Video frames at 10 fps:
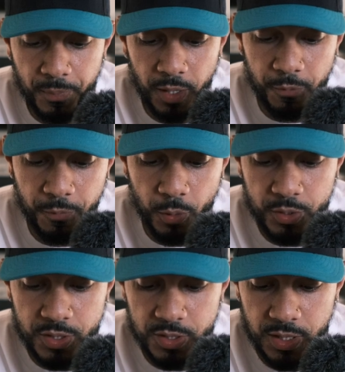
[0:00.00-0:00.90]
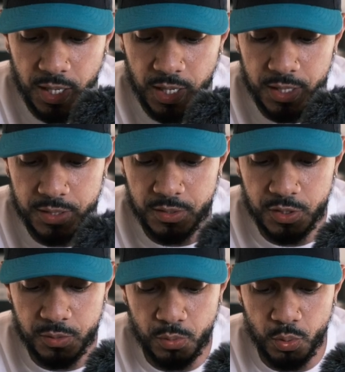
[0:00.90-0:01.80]
It focuses nice and
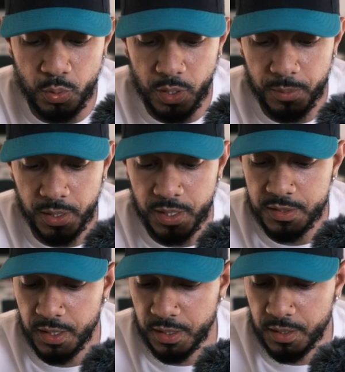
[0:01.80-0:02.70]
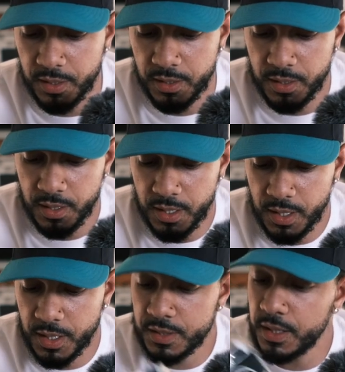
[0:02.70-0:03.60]
smooth. I mean, it's like,
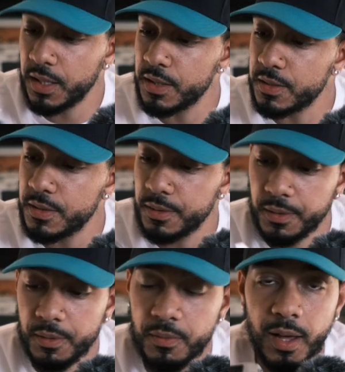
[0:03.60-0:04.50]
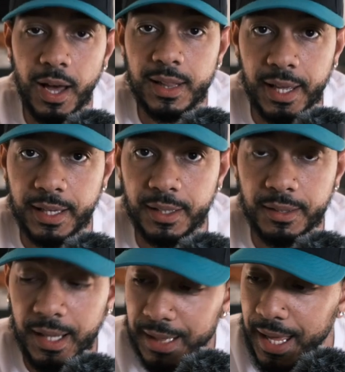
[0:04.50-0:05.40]
this thing is, I like it
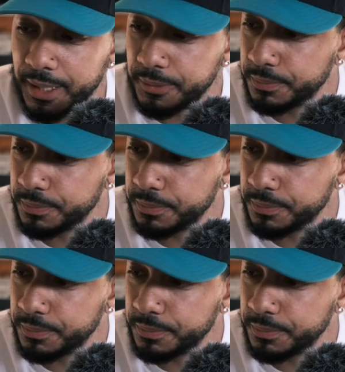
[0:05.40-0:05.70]
a lot.